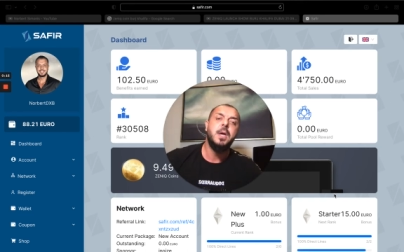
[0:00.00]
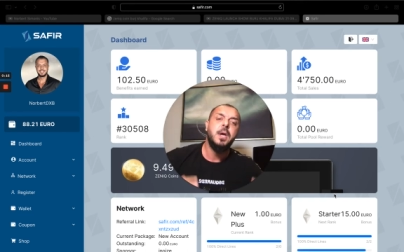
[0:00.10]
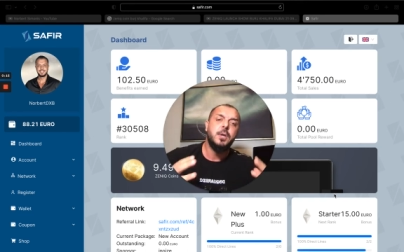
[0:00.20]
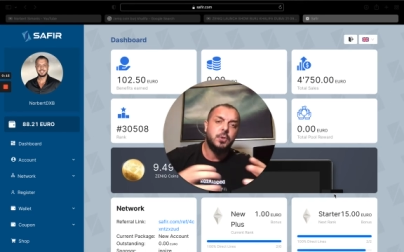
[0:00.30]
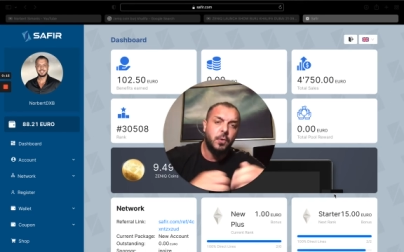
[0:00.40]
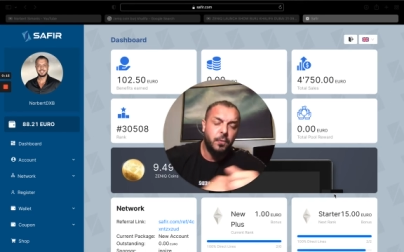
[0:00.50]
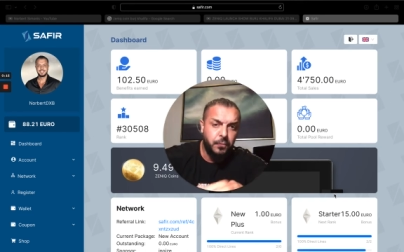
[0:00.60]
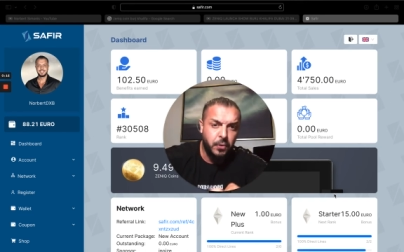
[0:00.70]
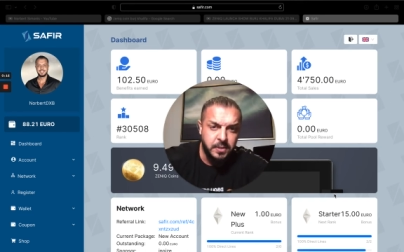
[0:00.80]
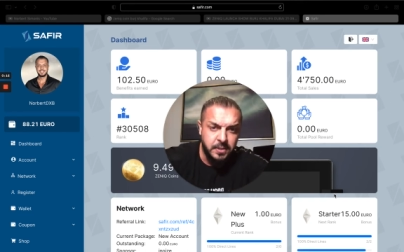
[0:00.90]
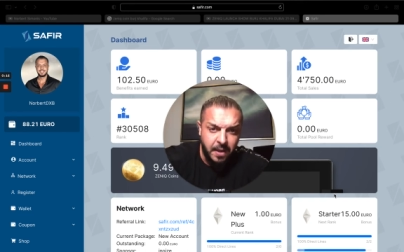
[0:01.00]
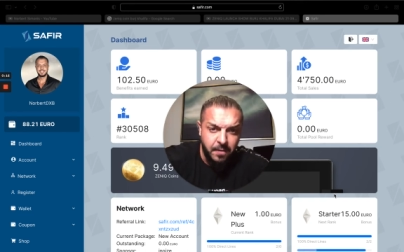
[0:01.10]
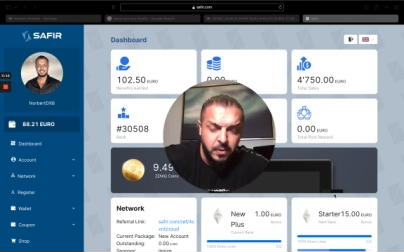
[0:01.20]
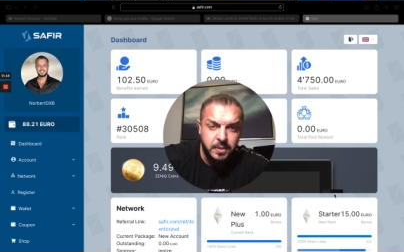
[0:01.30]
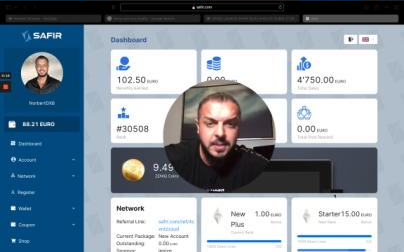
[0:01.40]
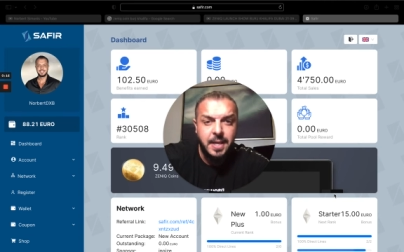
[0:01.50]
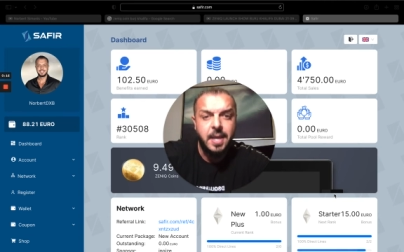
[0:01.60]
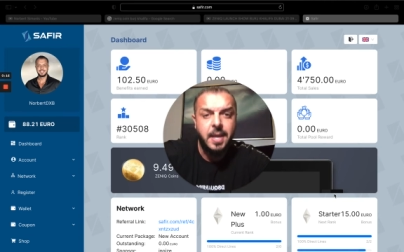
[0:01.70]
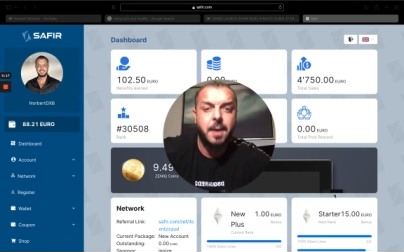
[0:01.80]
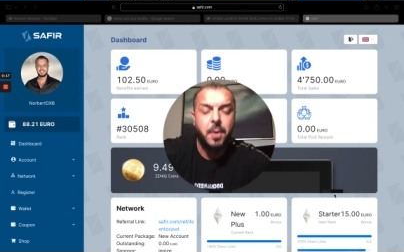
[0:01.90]
So first I wanna say
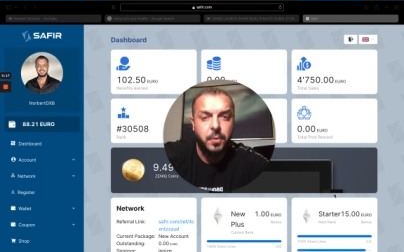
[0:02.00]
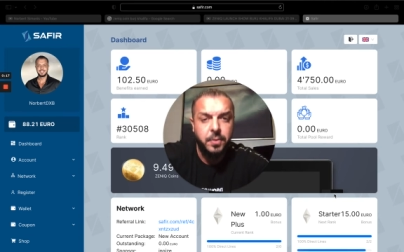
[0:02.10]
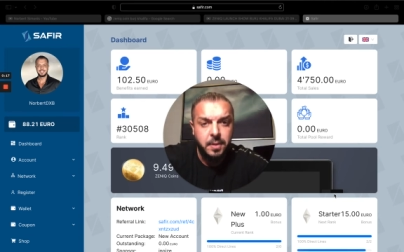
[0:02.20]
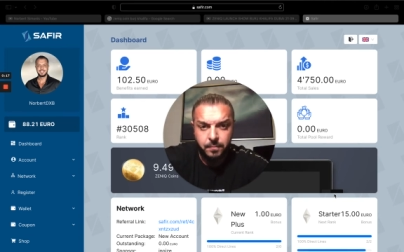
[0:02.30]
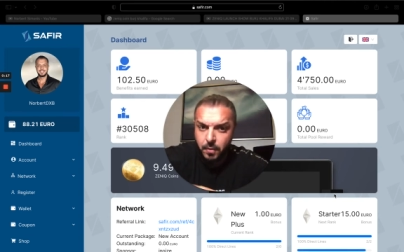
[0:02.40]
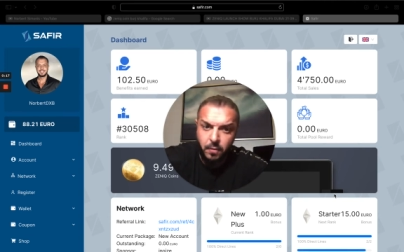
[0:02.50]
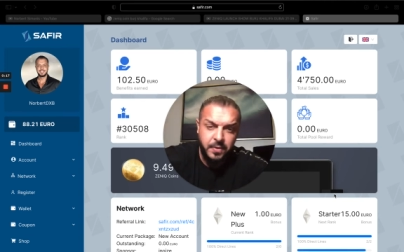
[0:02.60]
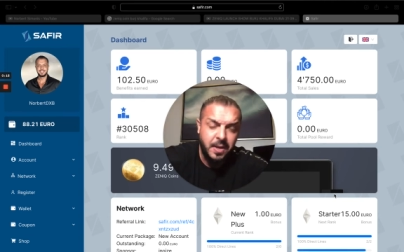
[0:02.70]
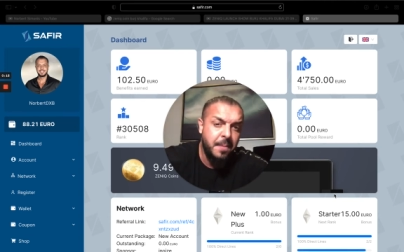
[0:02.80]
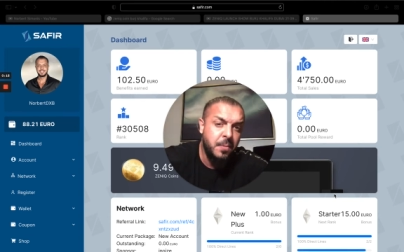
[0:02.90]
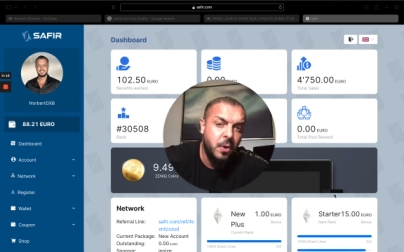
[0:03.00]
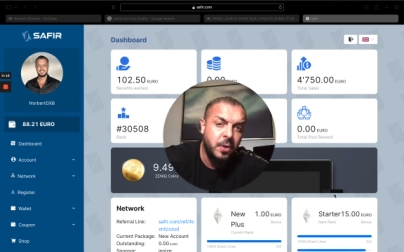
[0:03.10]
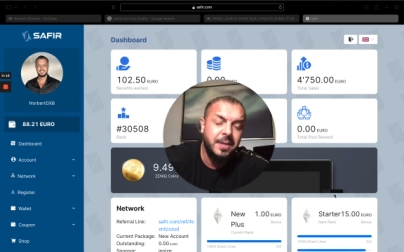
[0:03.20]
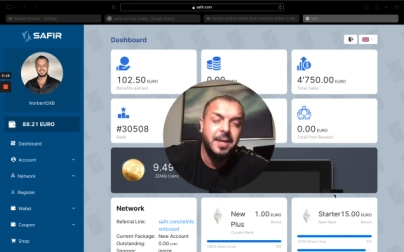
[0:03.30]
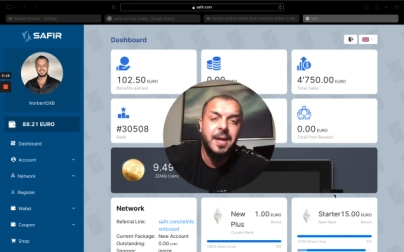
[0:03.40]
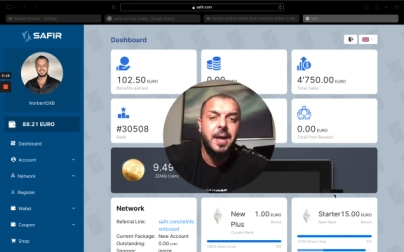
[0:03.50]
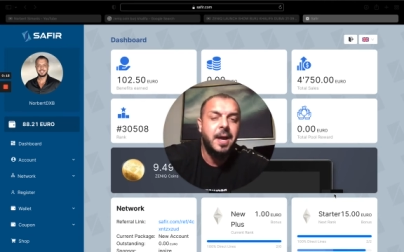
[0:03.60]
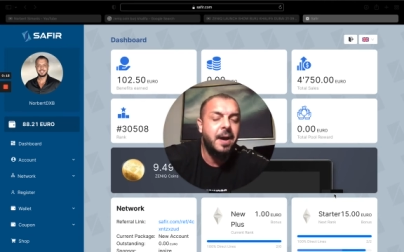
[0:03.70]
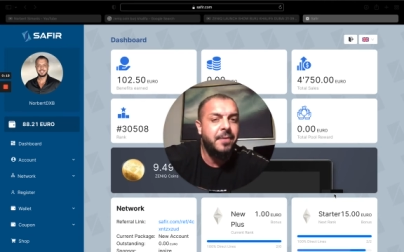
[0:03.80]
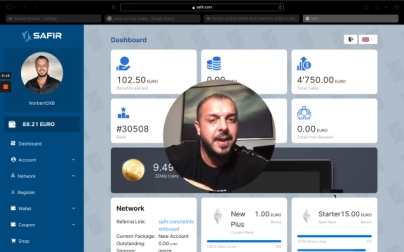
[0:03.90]
about following, I'm not a
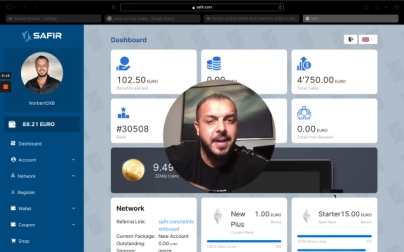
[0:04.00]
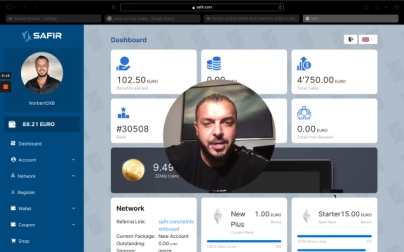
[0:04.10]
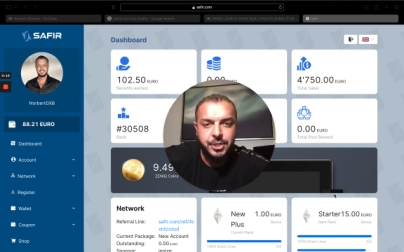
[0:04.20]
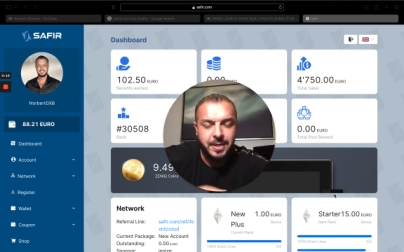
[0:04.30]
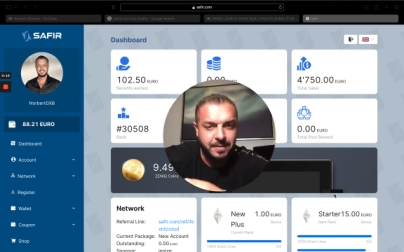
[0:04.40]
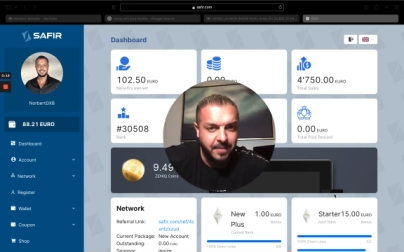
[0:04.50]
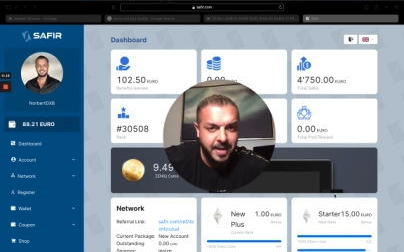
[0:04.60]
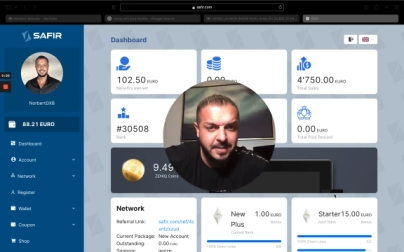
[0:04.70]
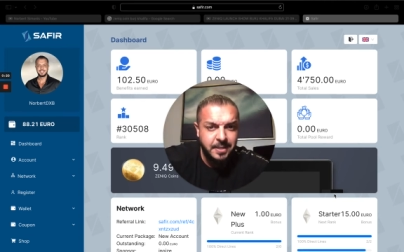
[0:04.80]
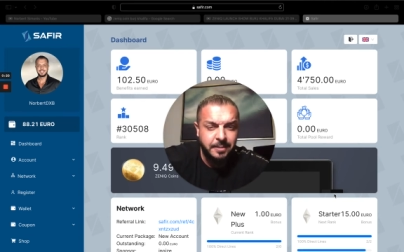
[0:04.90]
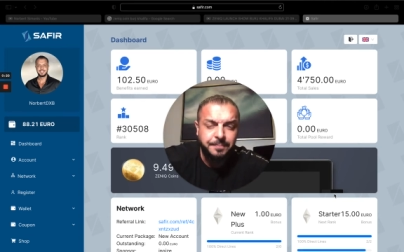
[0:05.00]
financial advisor.